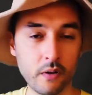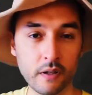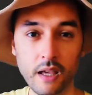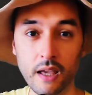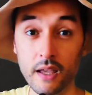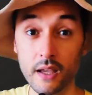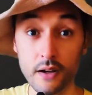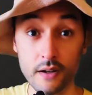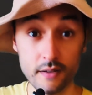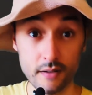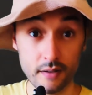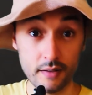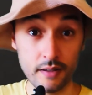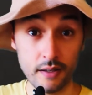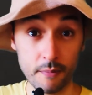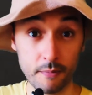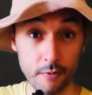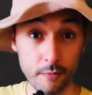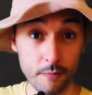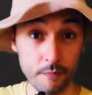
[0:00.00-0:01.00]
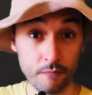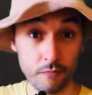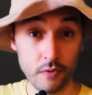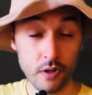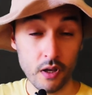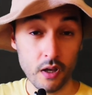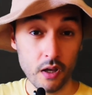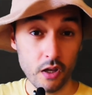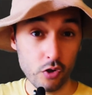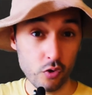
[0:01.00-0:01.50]
Okay, here's a tip.
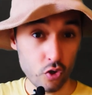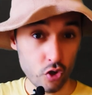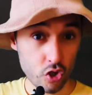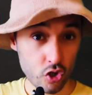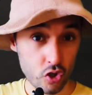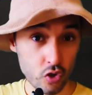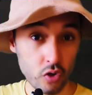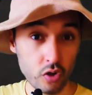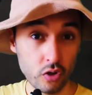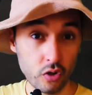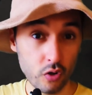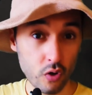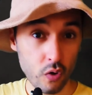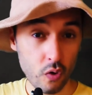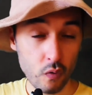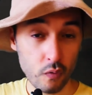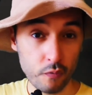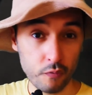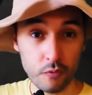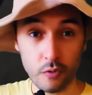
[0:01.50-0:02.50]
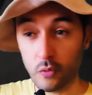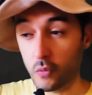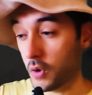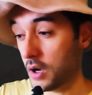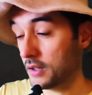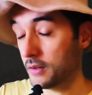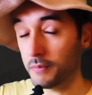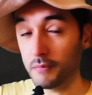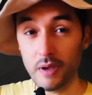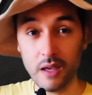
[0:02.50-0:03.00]
You should go for
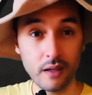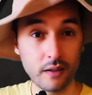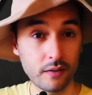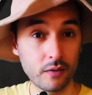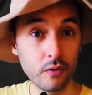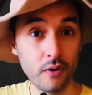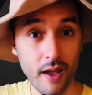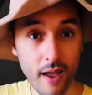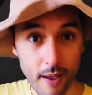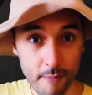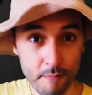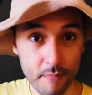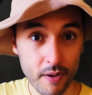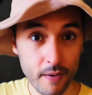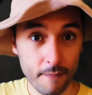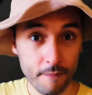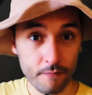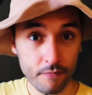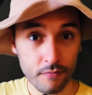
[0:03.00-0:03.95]
what makes you happy.